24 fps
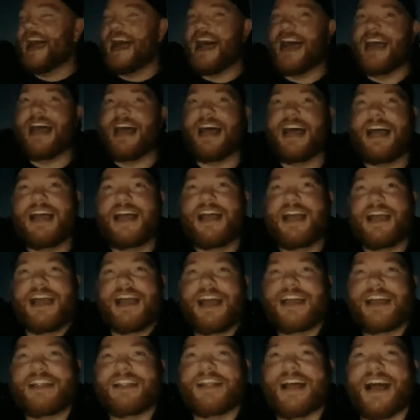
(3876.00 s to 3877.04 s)
I
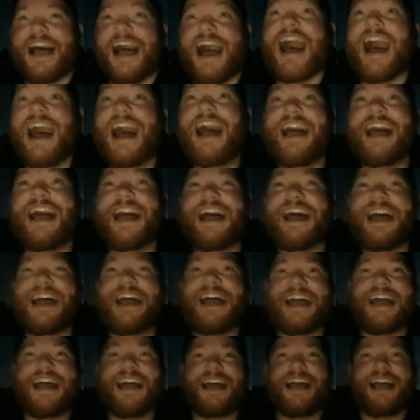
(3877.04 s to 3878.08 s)
huh?
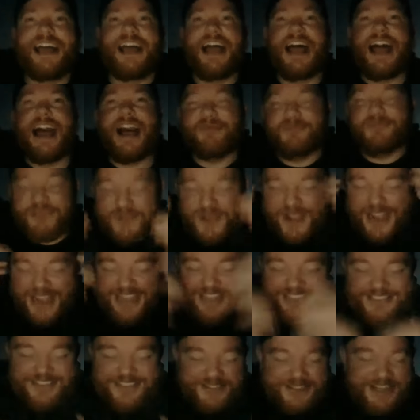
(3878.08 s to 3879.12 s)
I'm
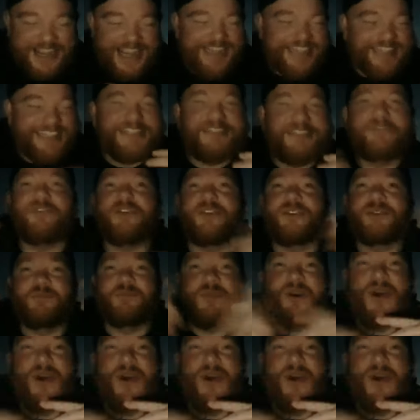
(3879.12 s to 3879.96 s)
trying to. I need the first